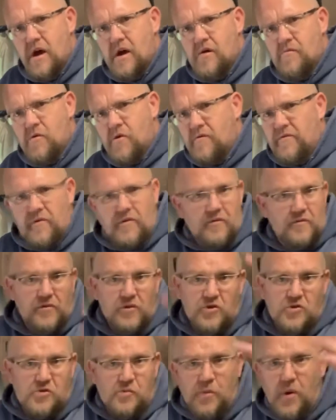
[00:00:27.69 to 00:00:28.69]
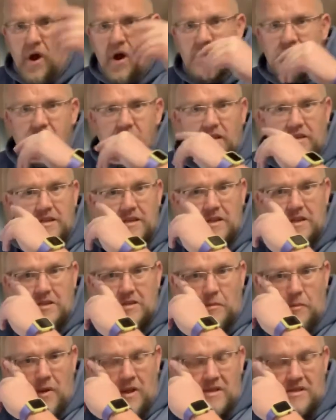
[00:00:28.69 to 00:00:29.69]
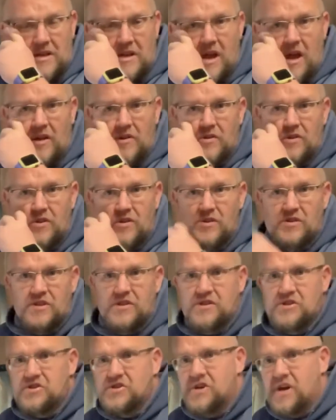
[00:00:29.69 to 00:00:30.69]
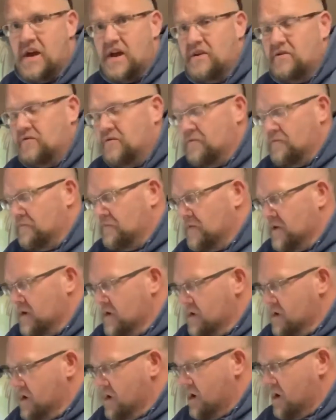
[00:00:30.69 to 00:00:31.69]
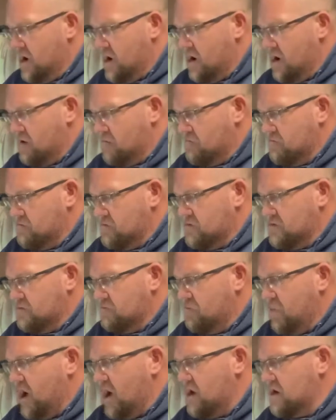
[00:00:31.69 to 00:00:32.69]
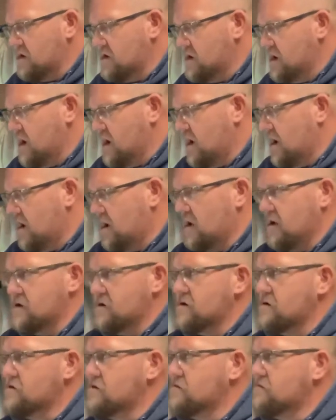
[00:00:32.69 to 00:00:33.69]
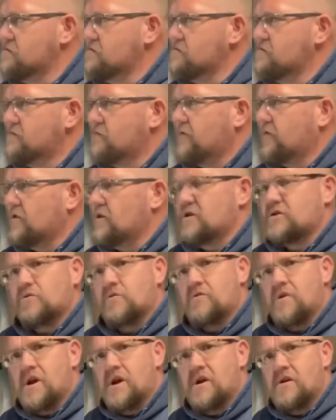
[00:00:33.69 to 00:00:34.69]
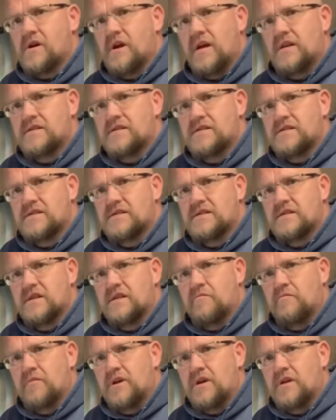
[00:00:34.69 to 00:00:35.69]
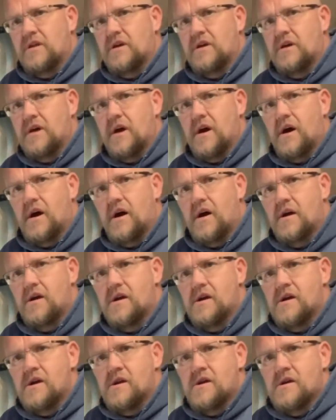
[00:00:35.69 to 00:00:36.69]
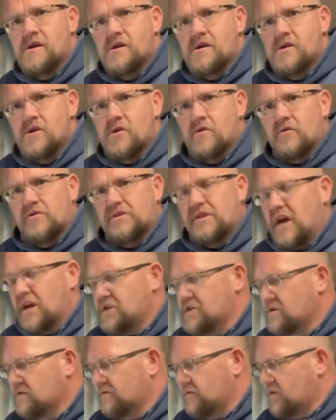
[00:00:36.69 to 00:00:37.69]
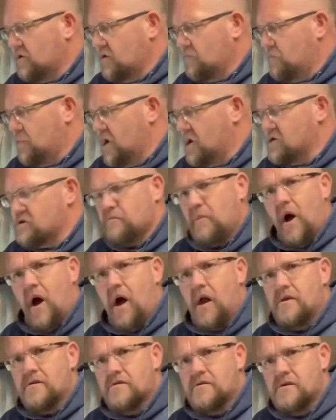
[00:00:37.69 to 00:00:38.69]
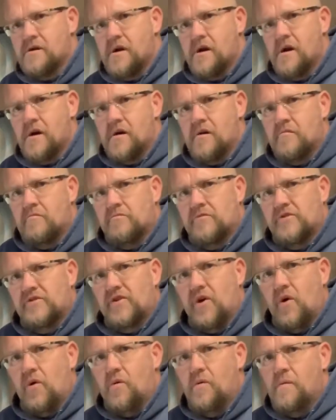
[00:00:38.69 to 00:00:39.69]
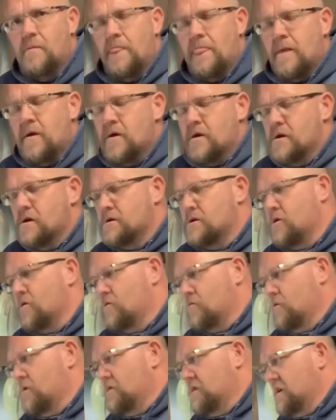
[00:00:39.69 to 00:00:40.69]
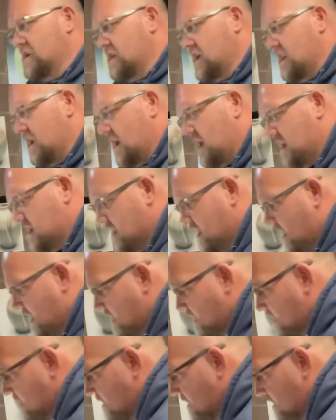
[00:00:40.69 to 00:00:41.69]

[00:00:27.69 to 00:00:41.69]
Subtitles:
Or for future projects. It just depends on how you're using this channel. But for this one right here, guys, this is going to be the sketching for a pinch pot. So the one thing that I